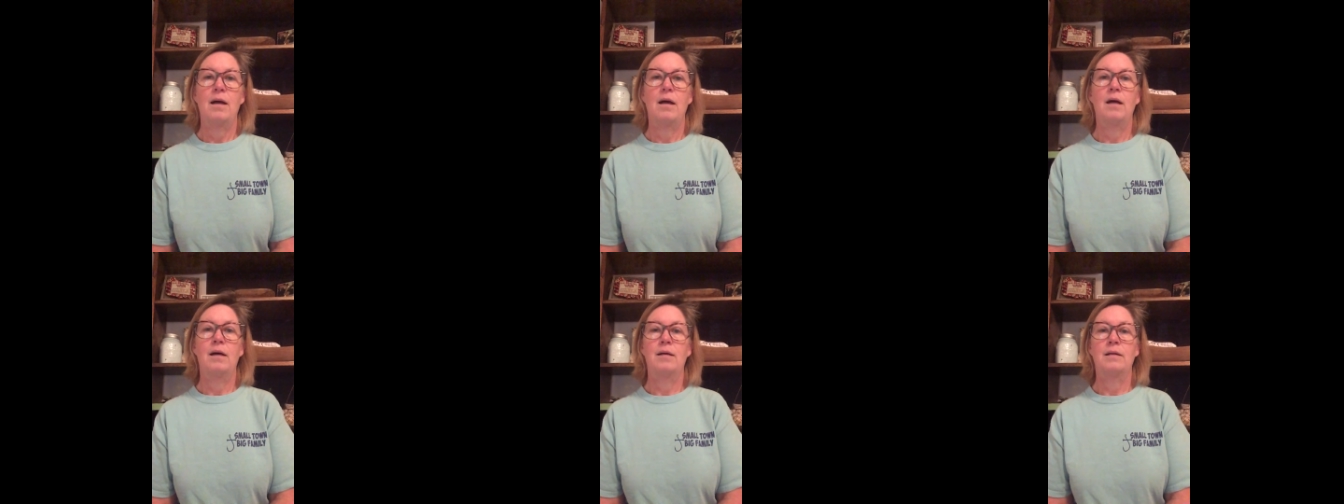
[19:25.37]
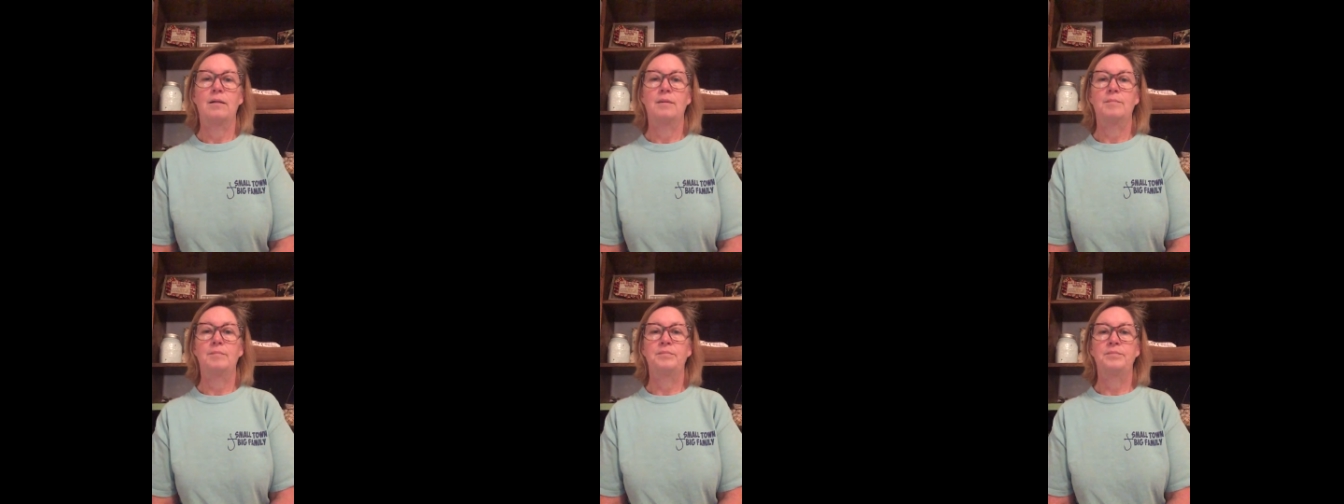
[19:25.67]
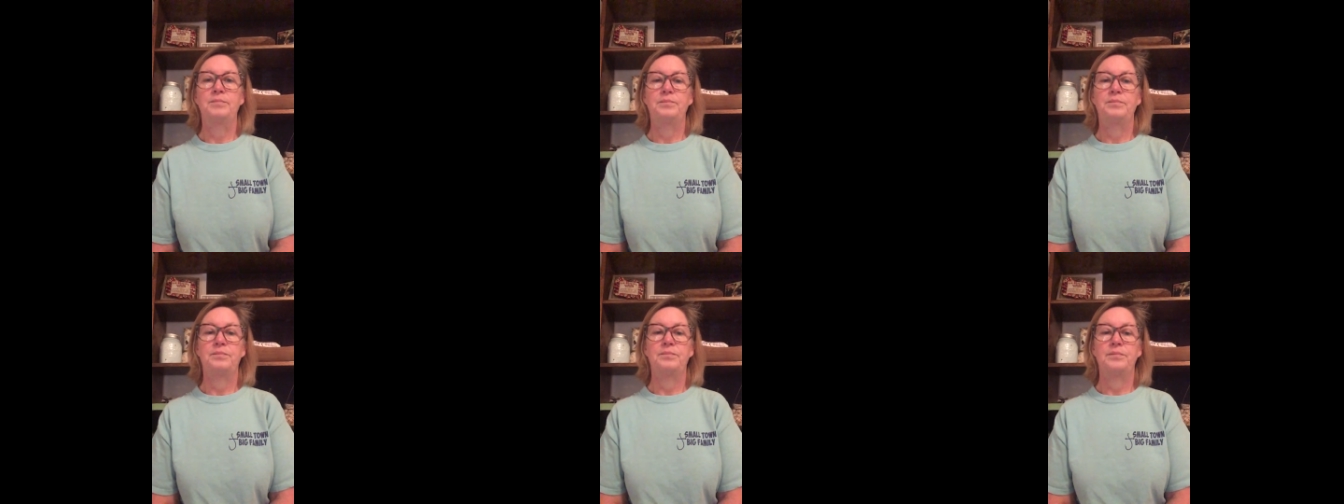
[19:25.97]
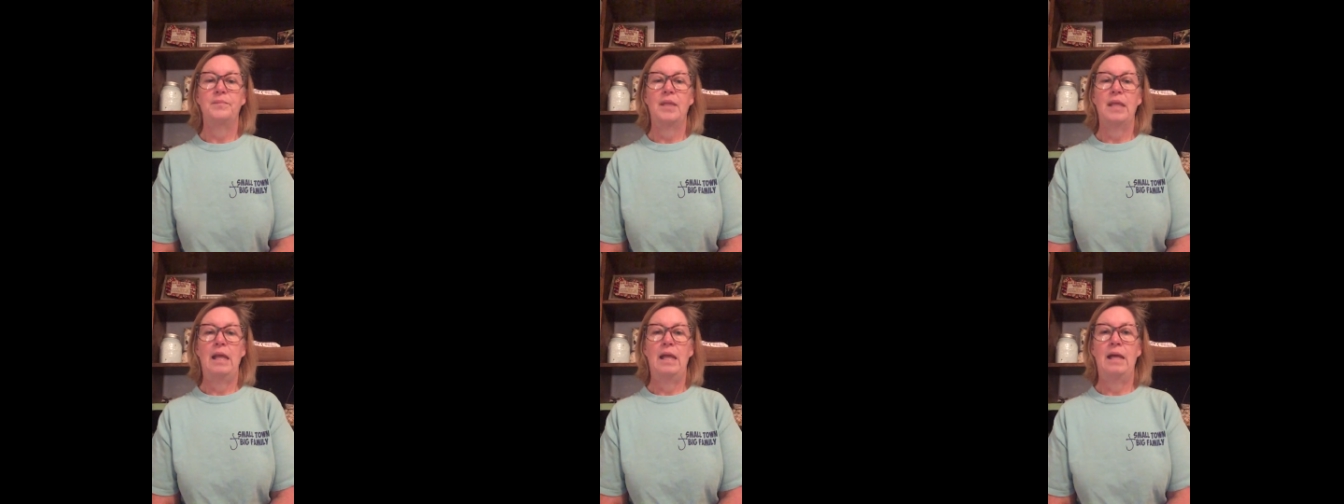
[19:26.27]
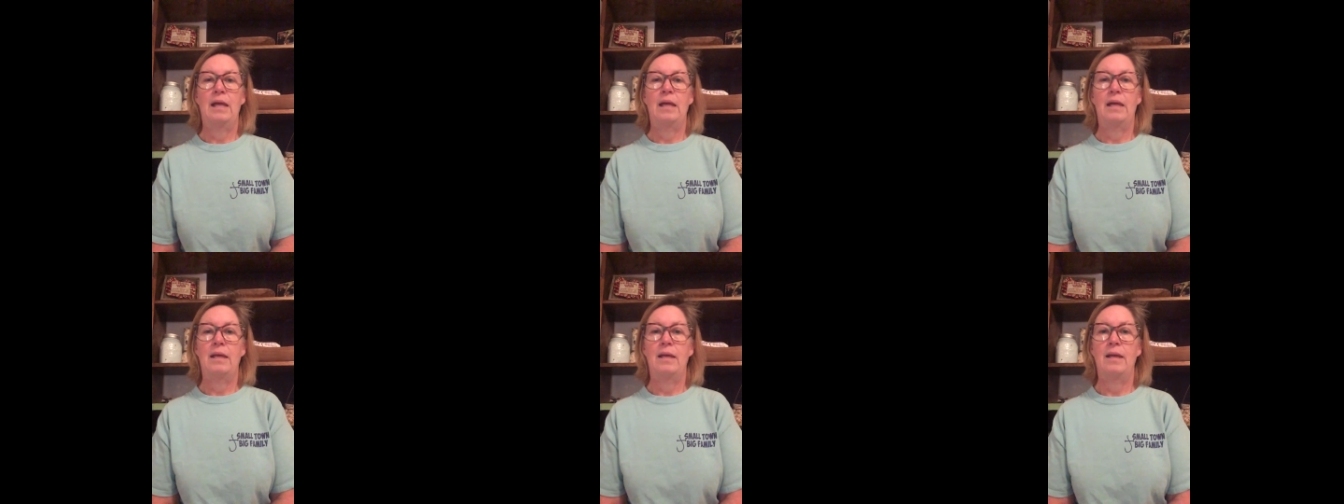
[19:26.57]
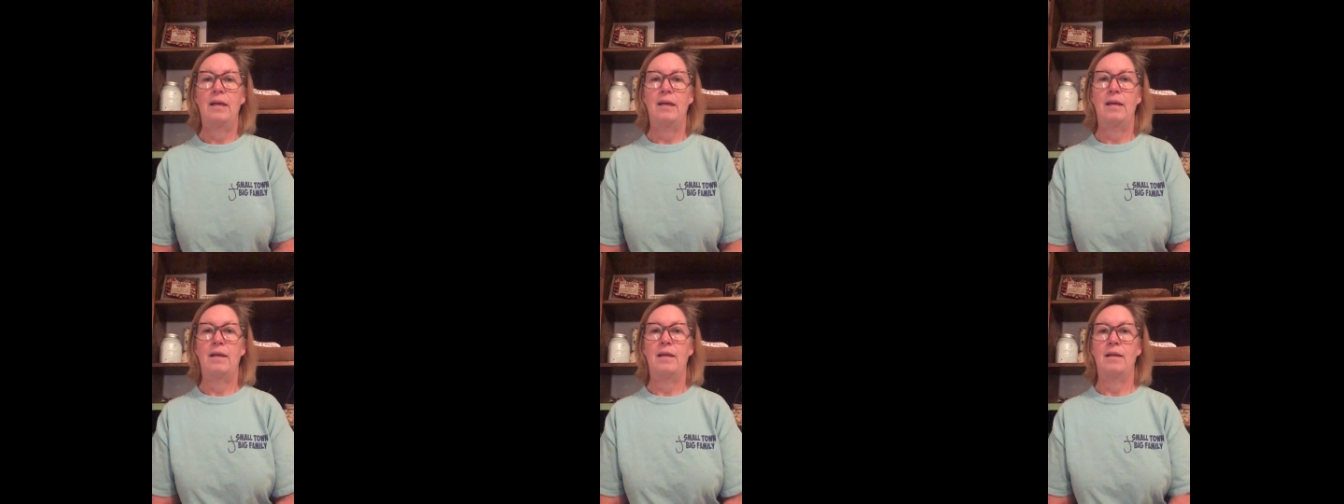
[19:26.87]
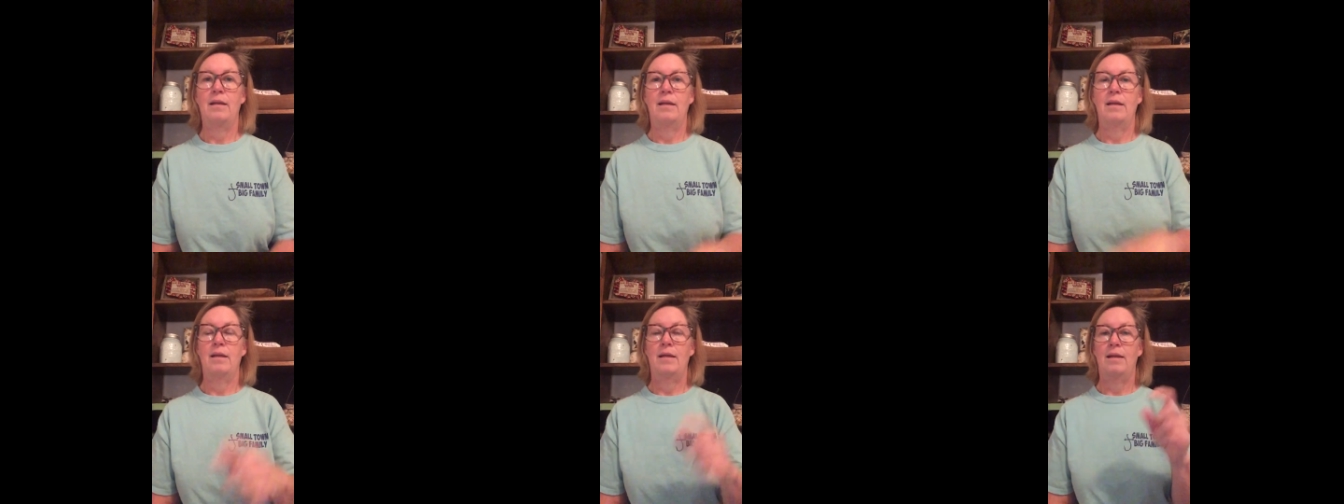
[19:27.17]
And
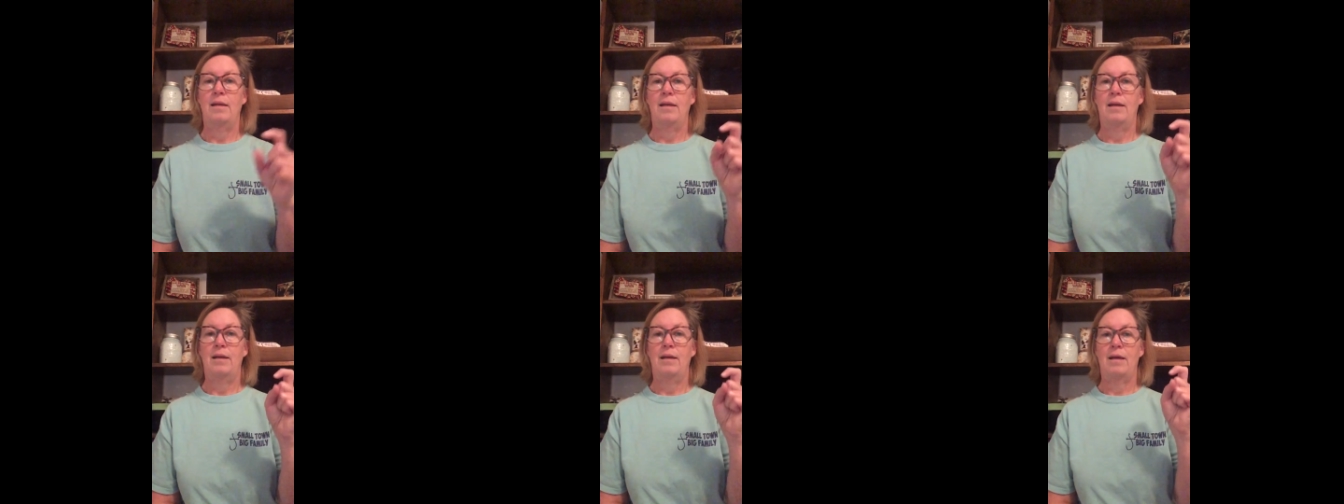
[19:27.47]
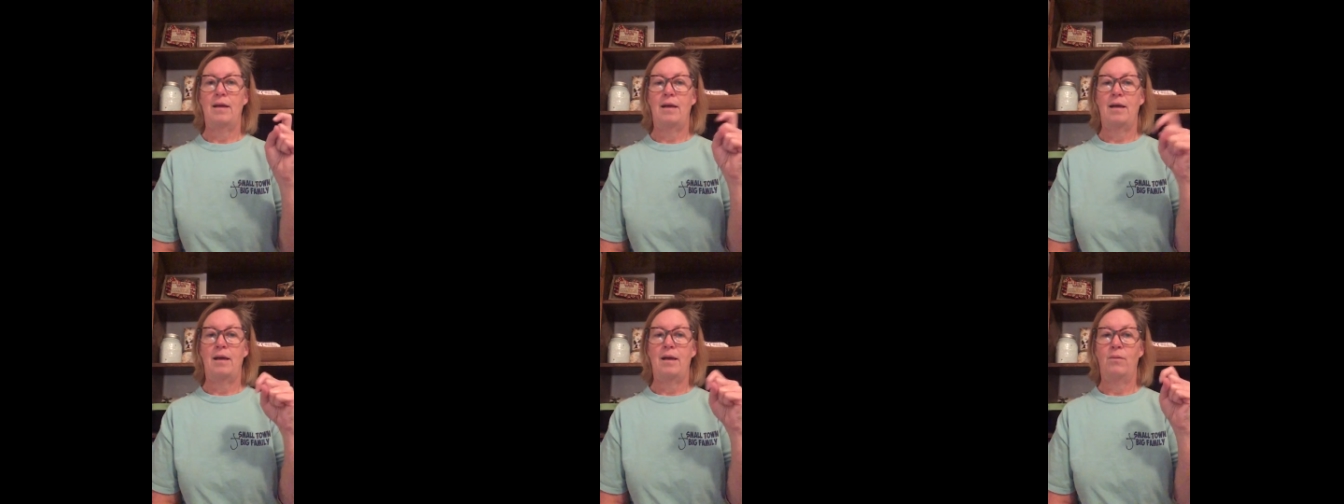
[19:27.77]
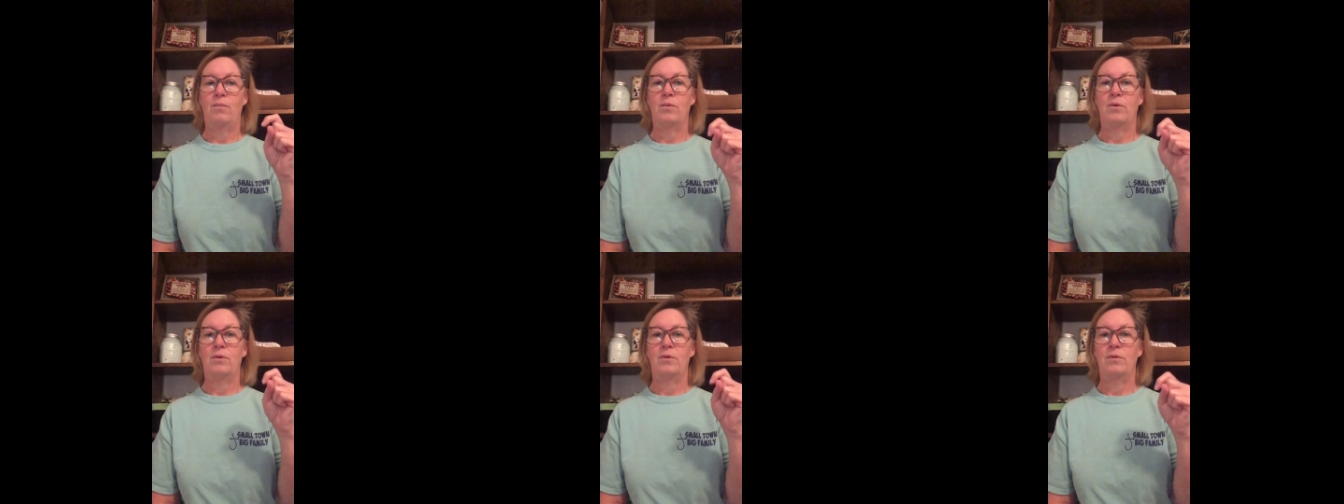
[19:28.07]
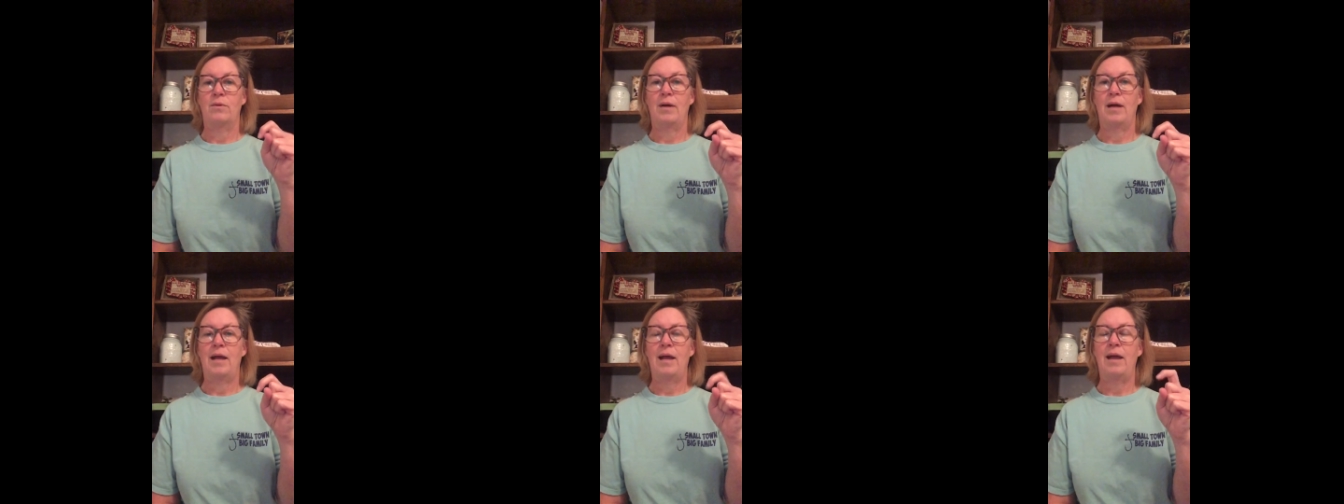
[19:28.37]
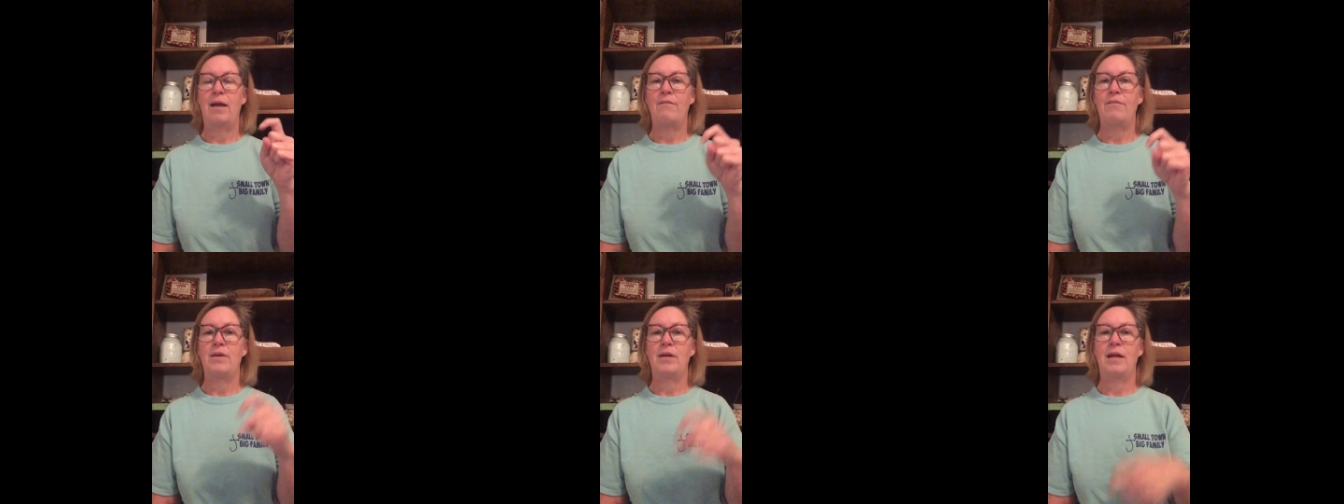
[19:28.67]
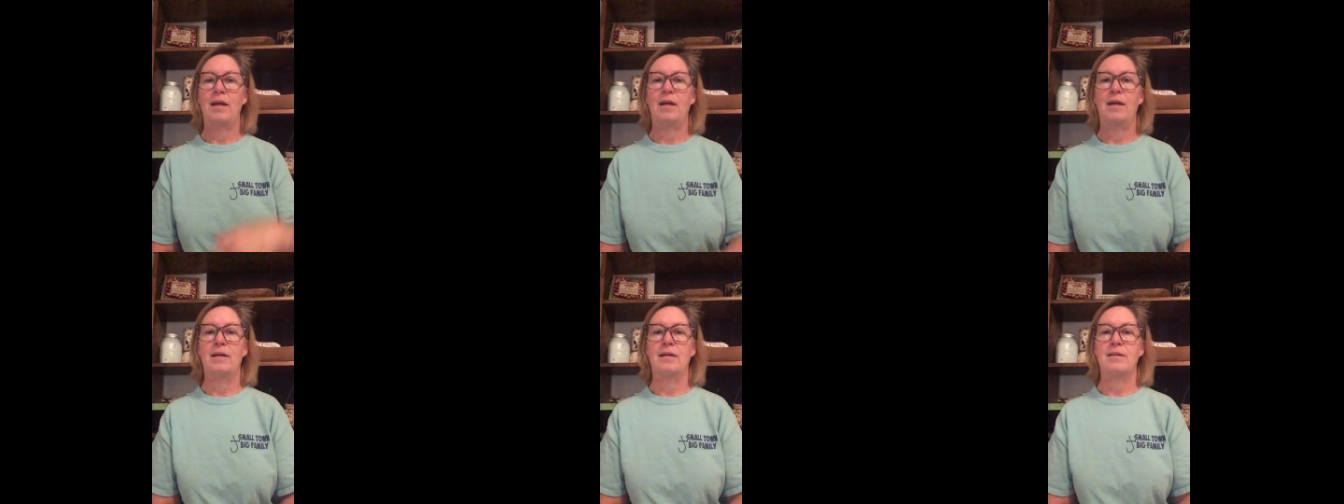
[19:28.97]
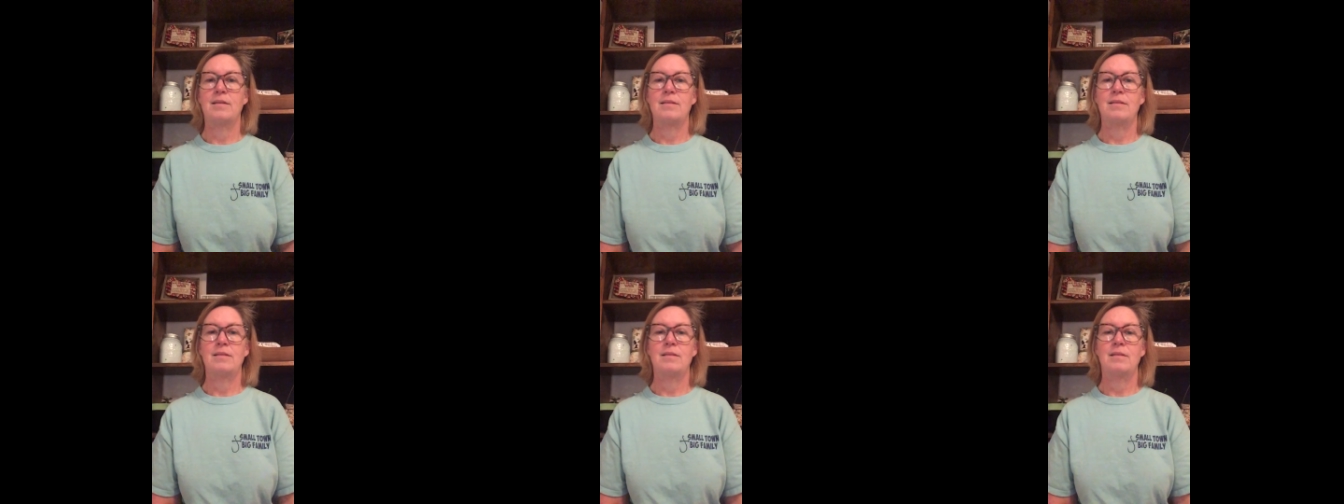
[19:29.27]
I have it
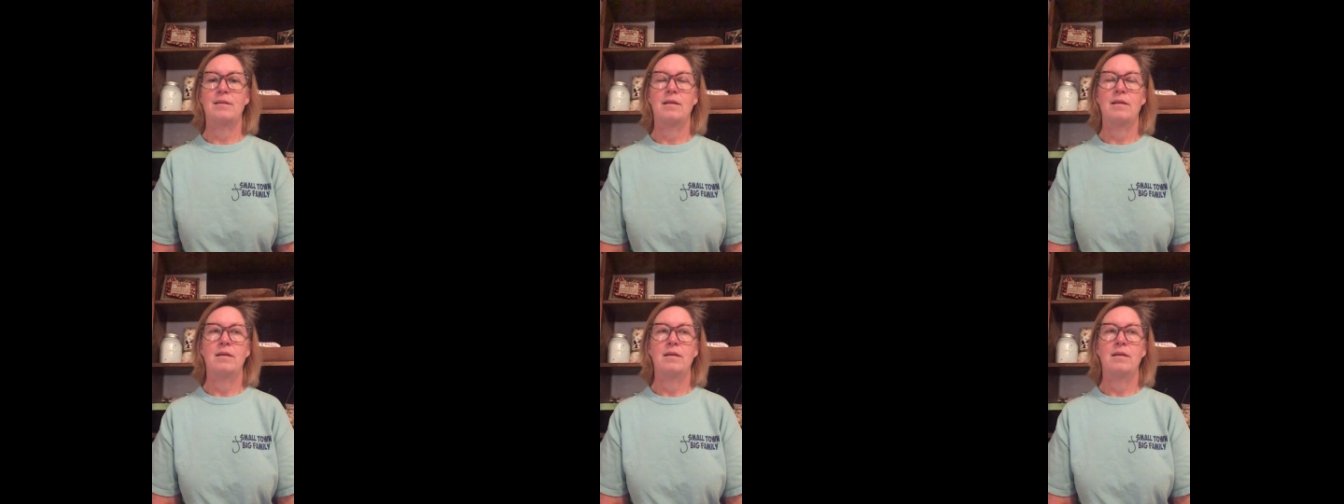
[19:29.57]
as,